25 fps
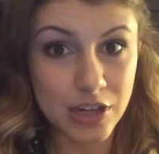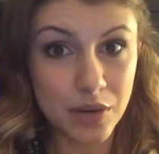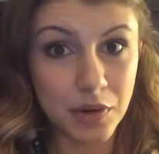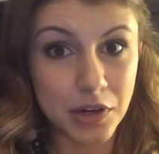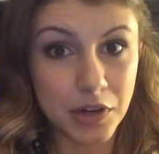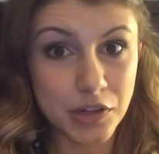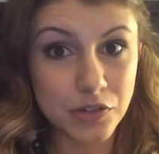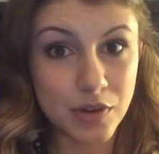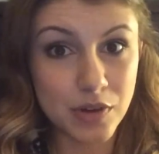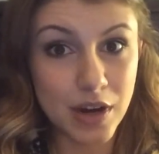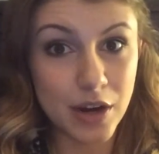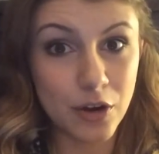I
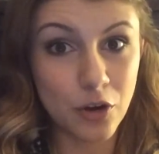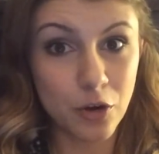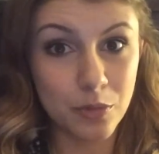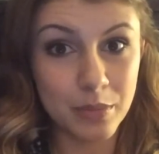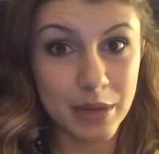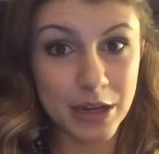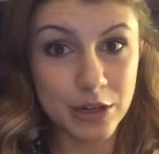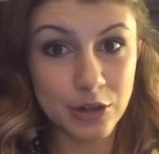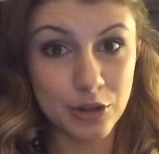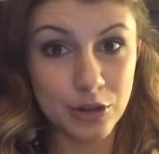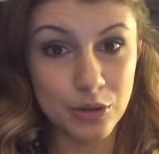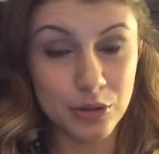want to try
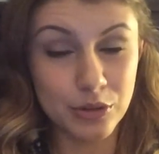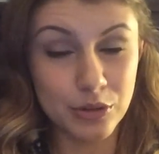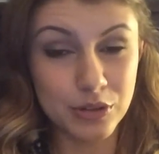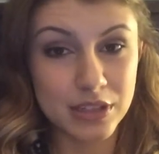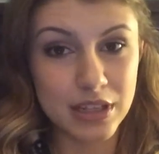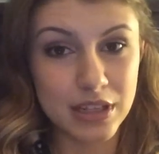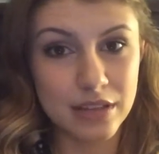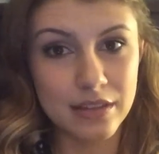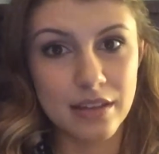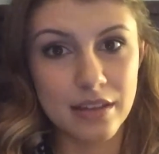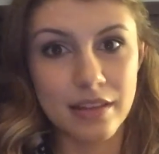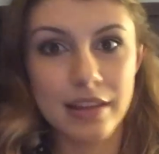homemade
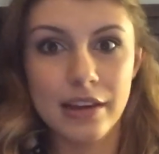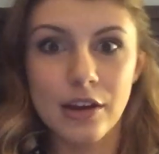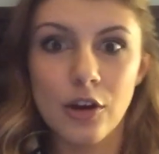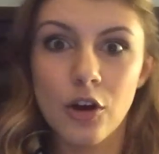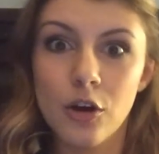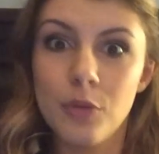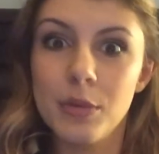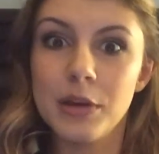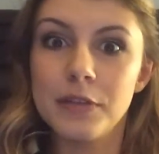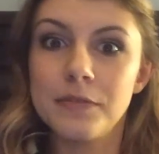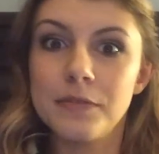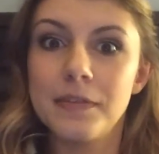noodles and then like
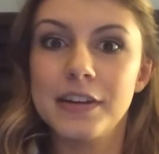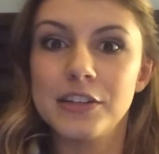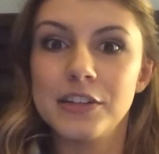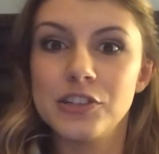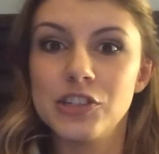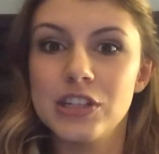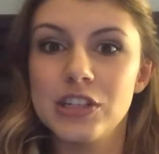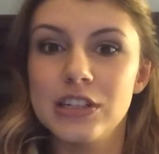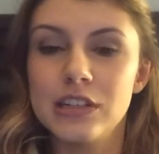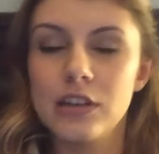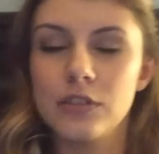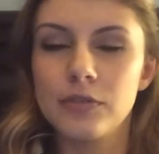homemade
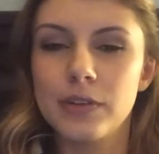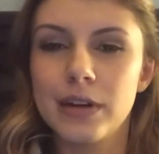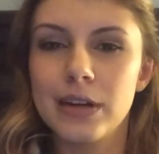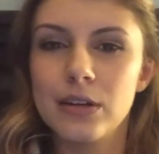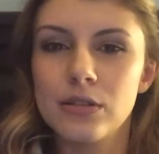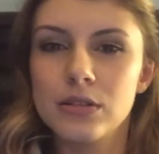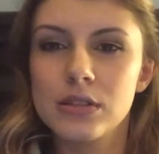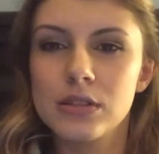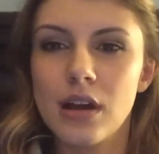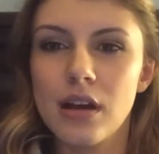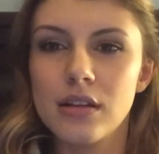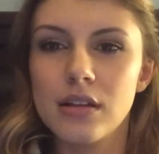fettuccine
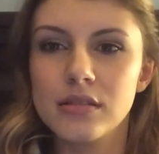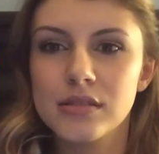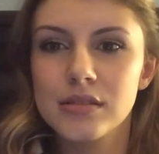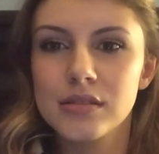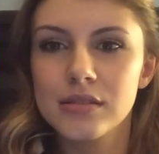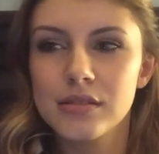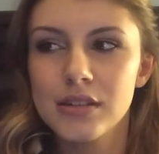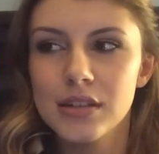alfredo sauce.